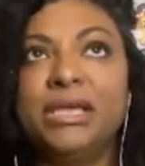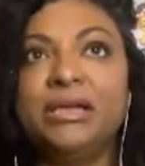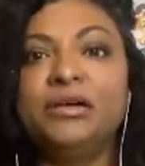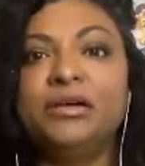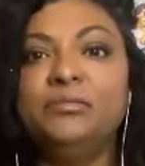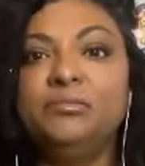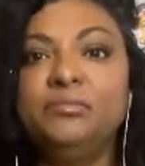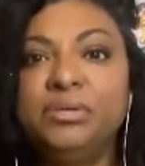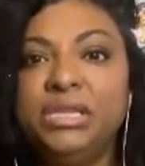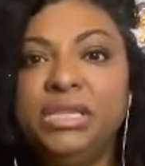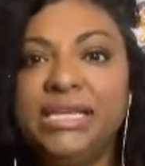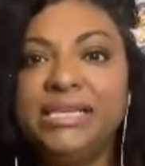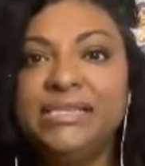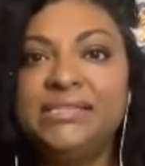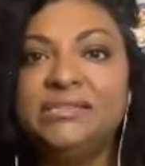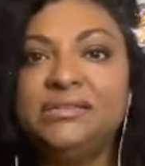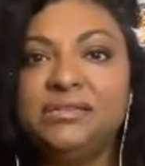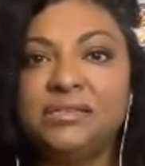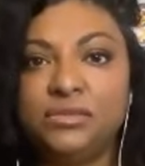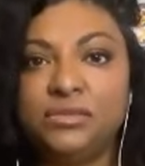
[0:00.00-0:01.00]

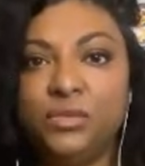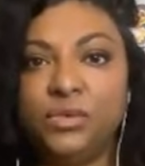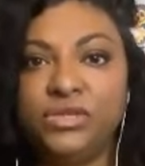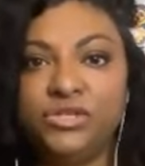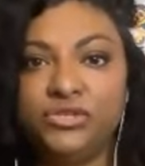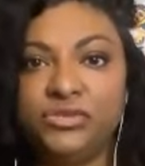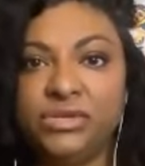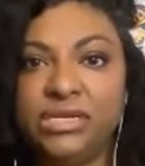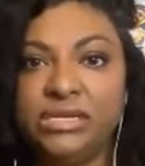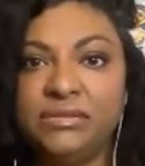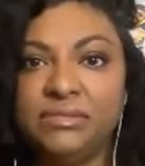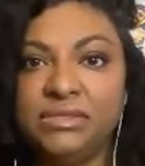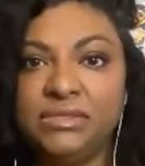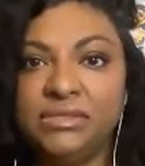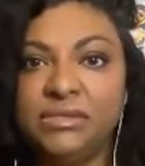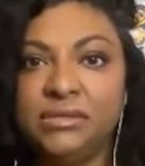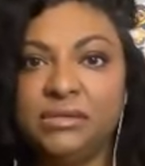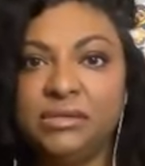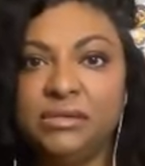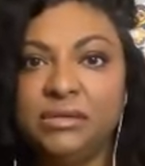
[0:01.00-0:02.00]
complacent with
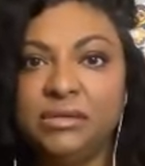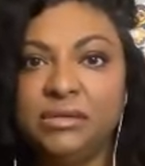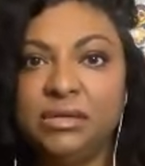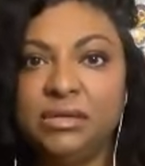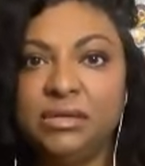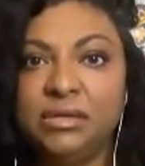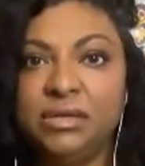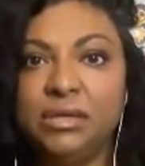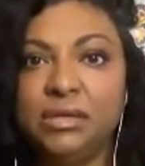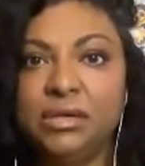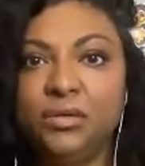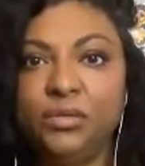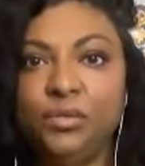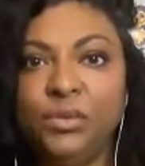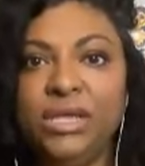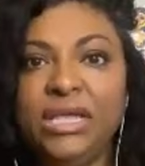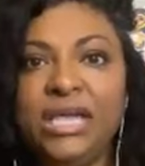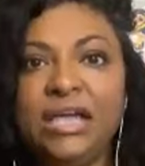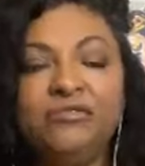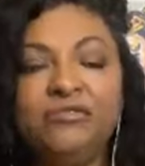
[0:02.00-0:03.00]
dreams
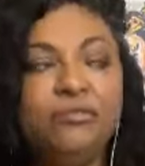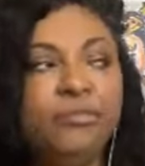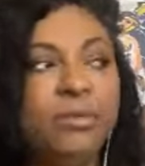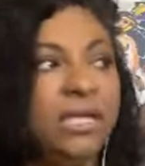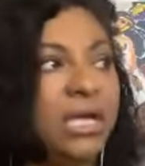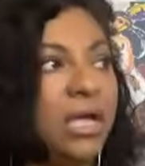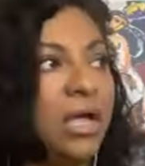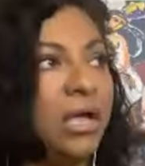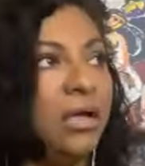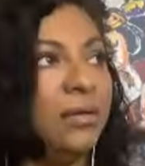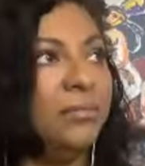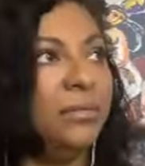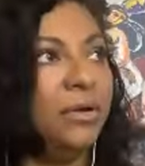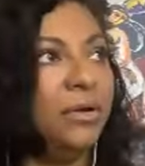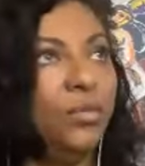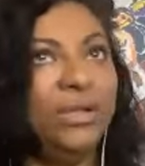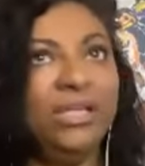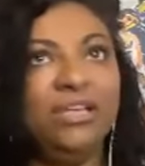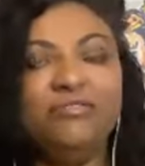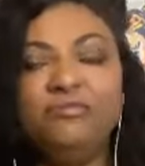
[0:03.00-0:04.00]
we have become,
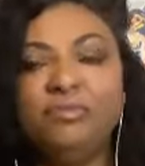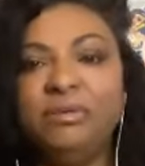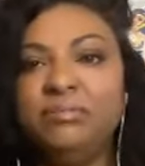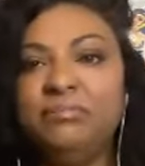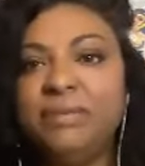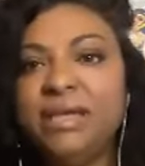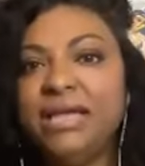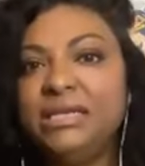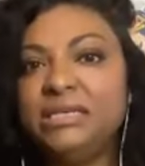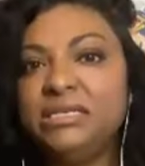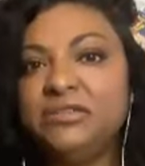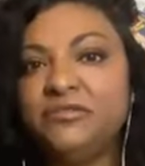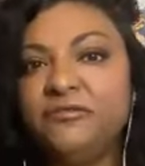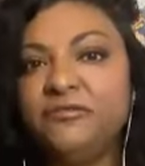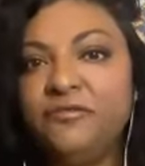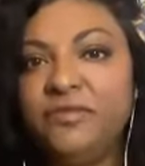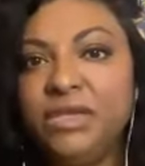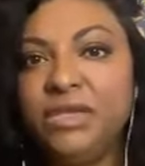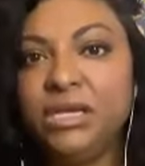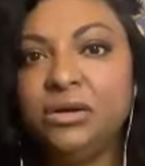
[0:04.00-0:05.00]
we have been made to
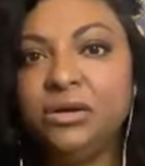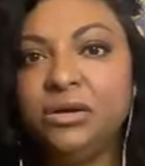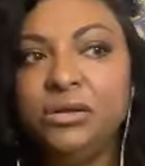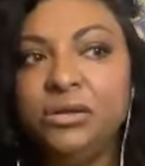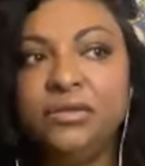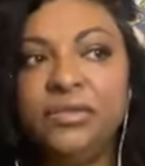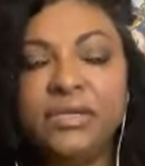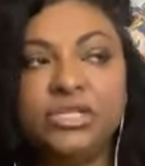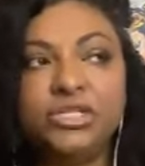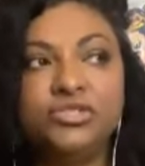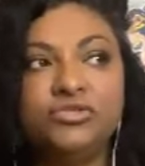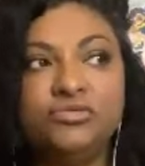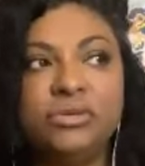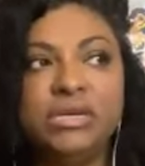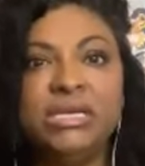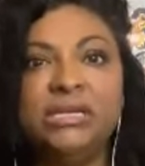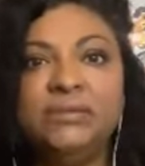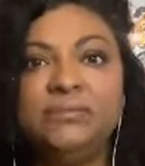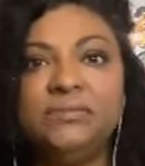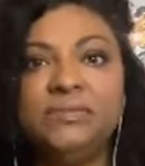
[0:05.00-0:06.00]
feel that
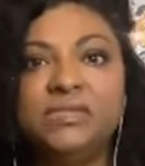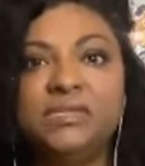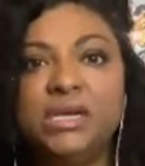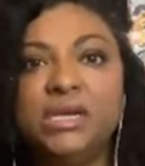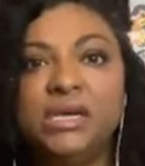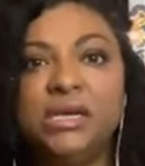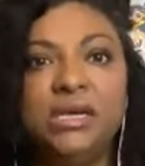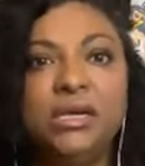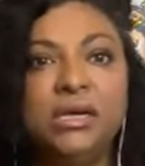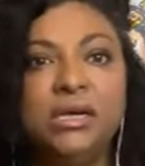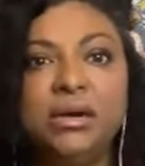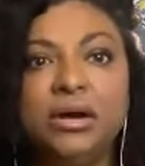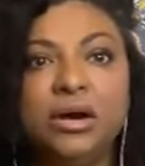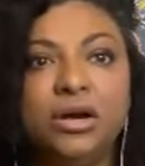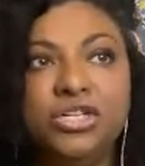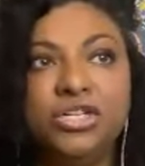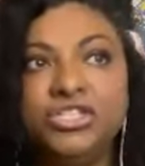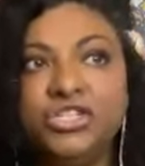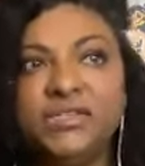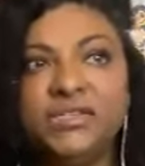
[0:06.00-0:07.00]
dreams
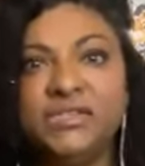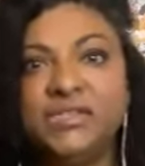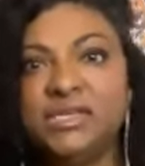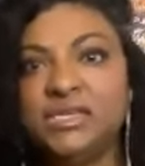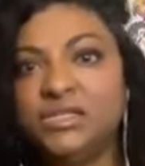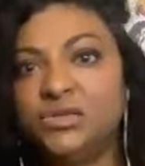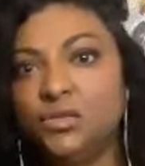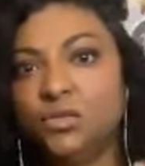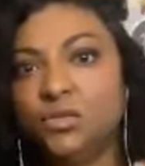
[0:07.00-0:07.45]
are just this